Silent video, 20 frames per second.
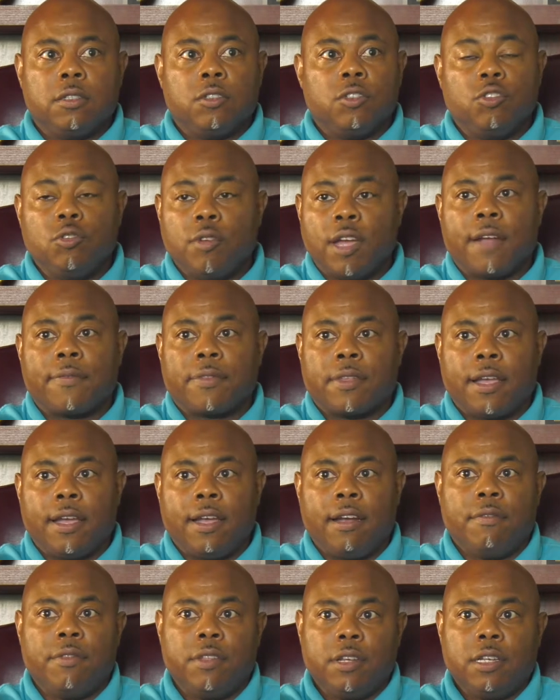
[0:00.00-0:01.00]
you have to
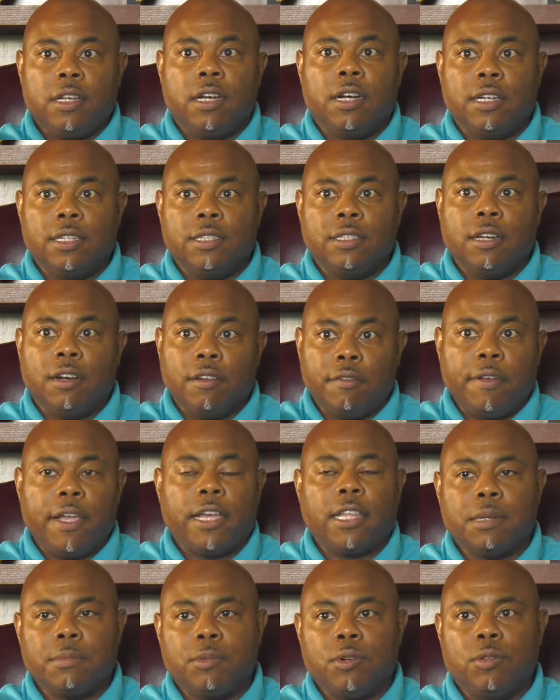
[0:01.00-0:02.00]
have the gun
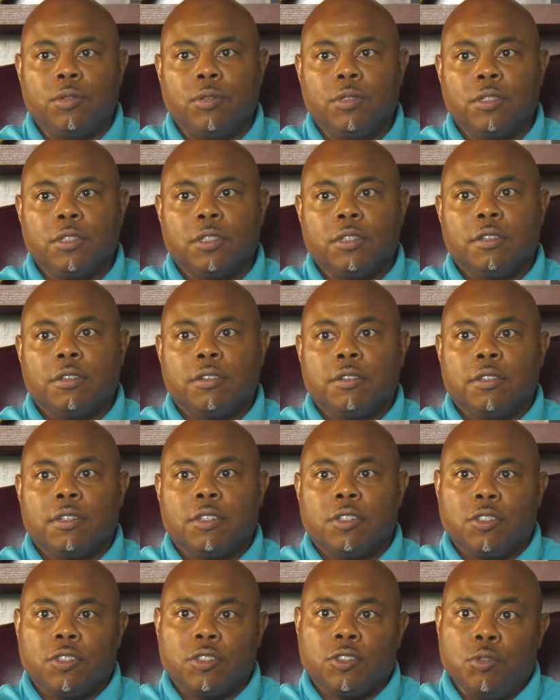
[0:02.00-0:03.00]
available
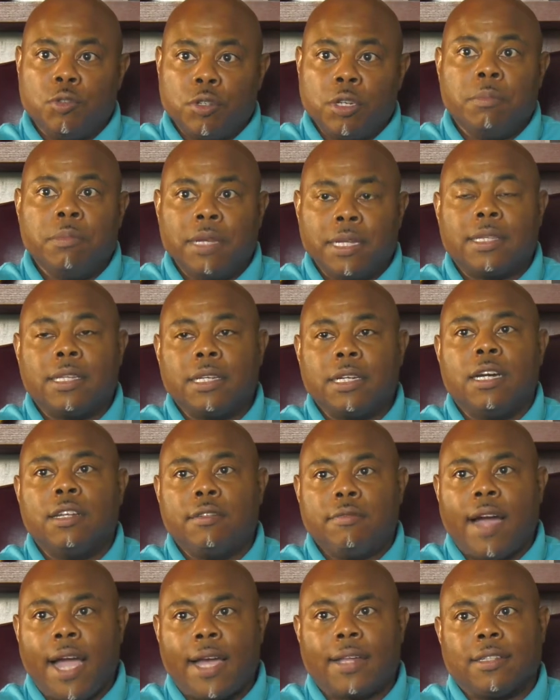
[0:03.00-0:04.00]
to commit the gun
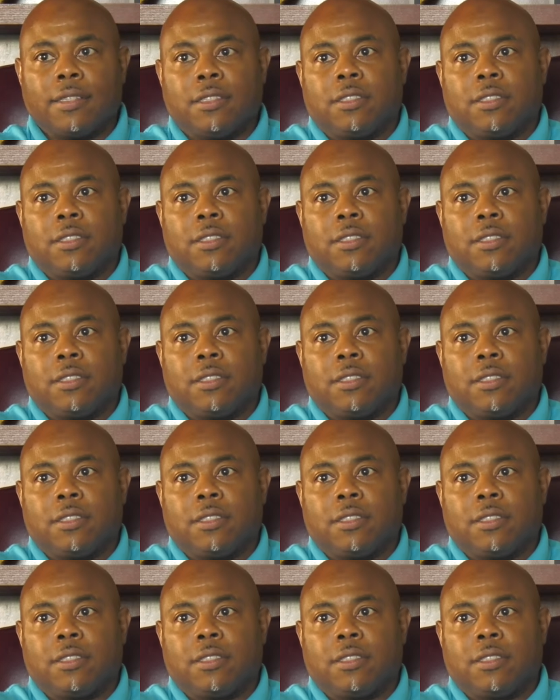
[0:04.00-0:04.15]
violence.